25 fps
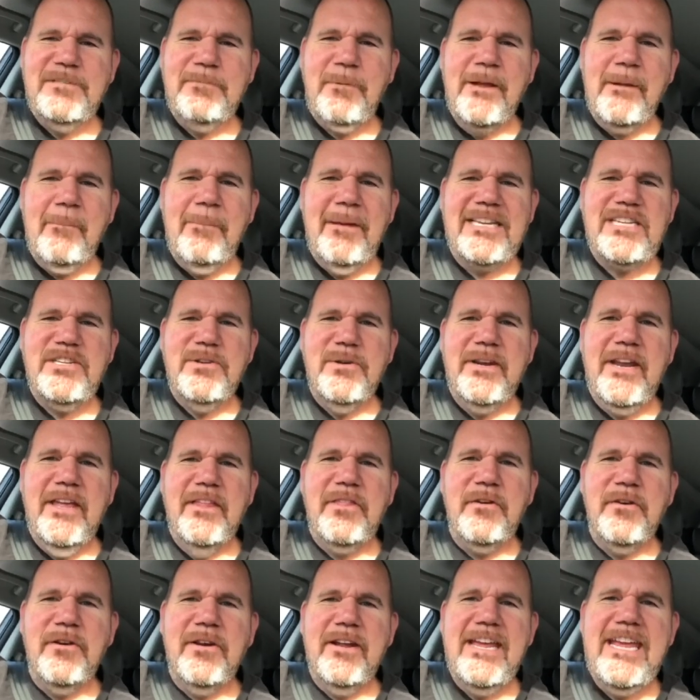Welcome back to
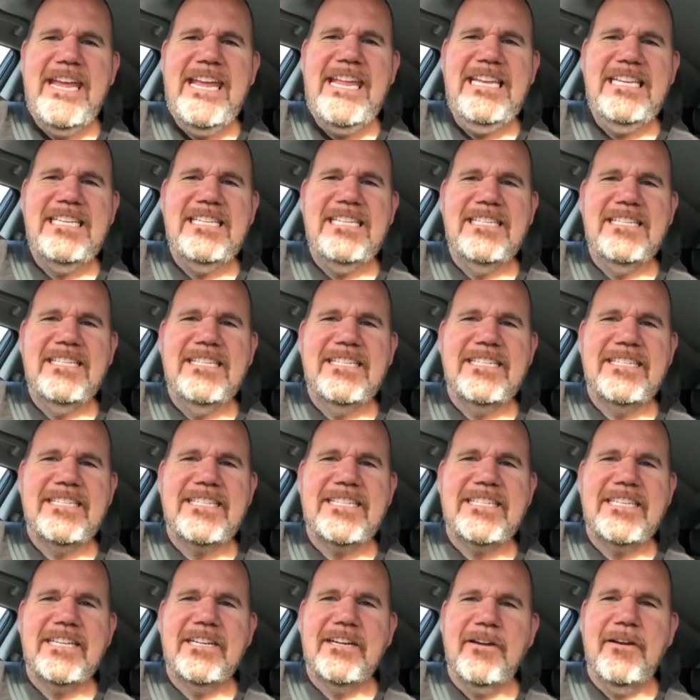another
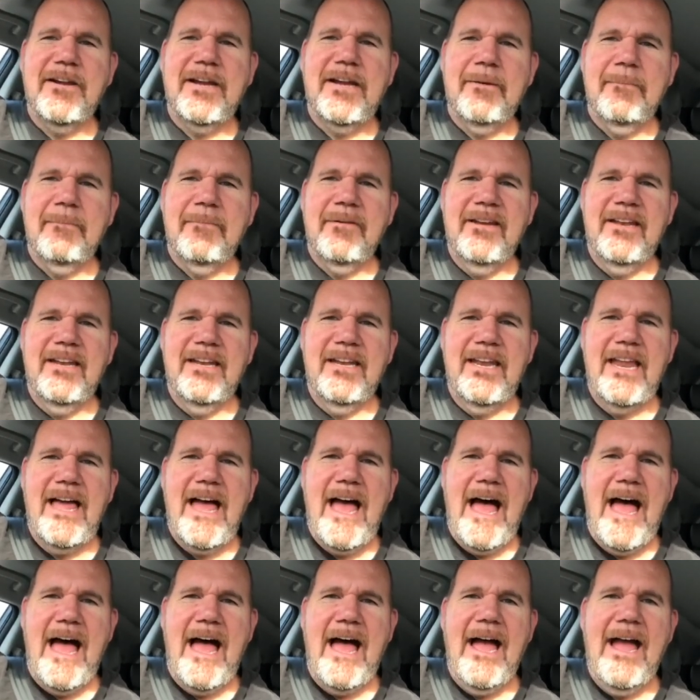Instagram
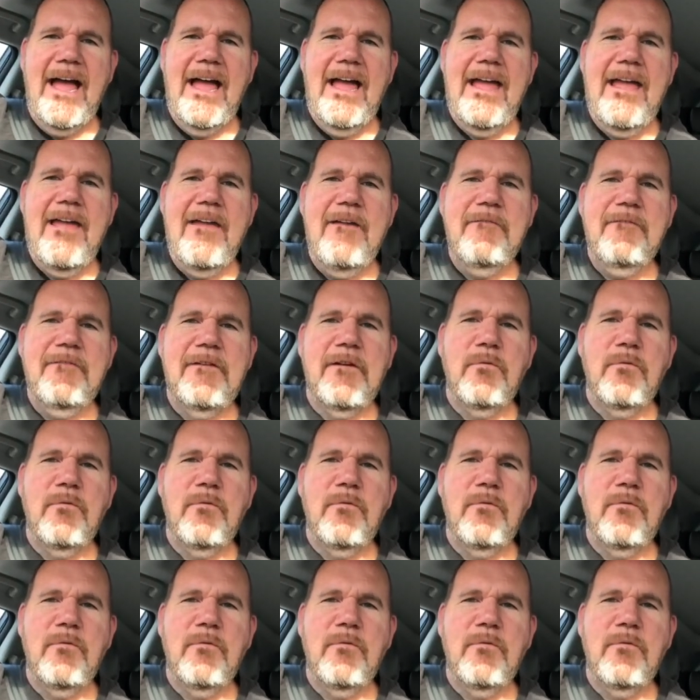Live,